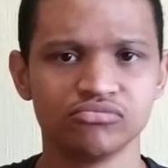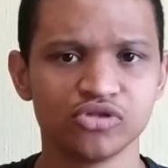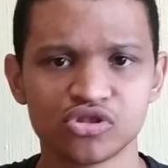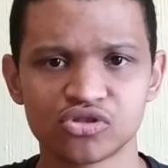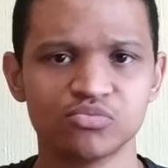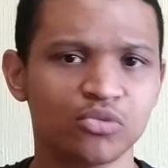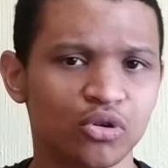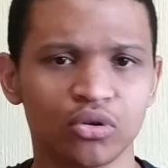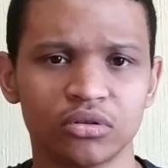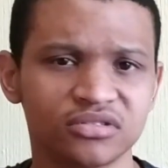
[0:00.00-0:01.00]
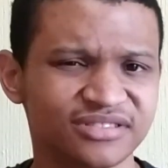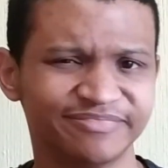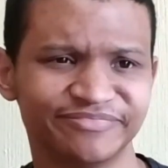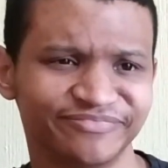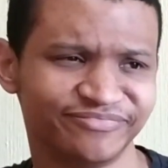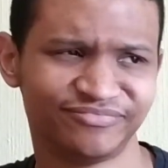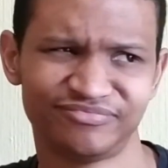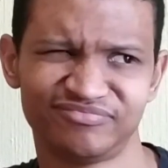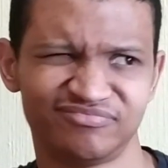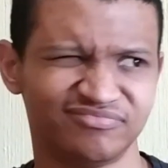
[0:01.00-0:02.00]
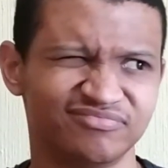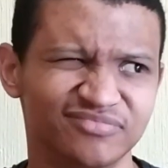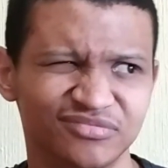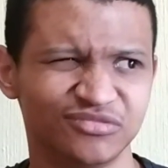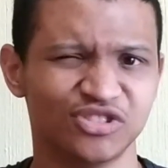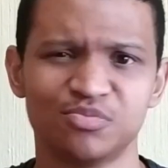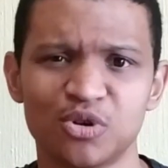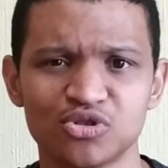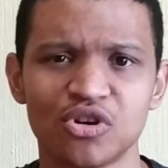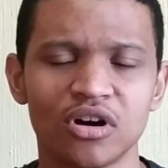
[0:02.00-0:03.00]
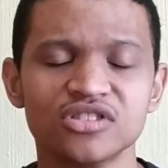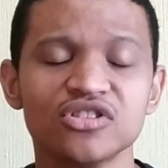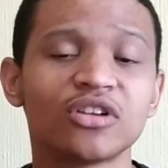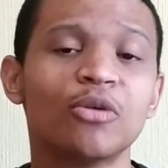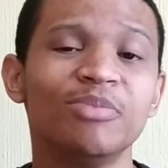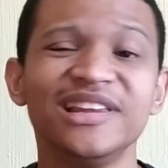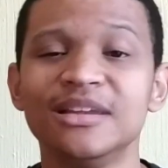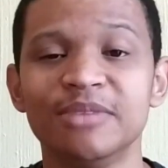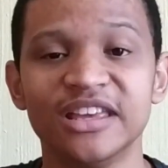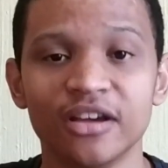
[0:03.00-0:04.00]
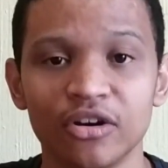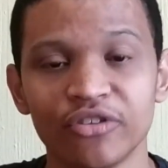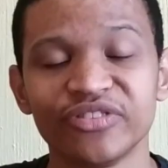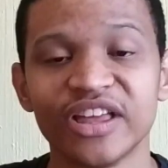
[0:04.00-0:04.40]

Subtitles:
small sports car is not completely being killed off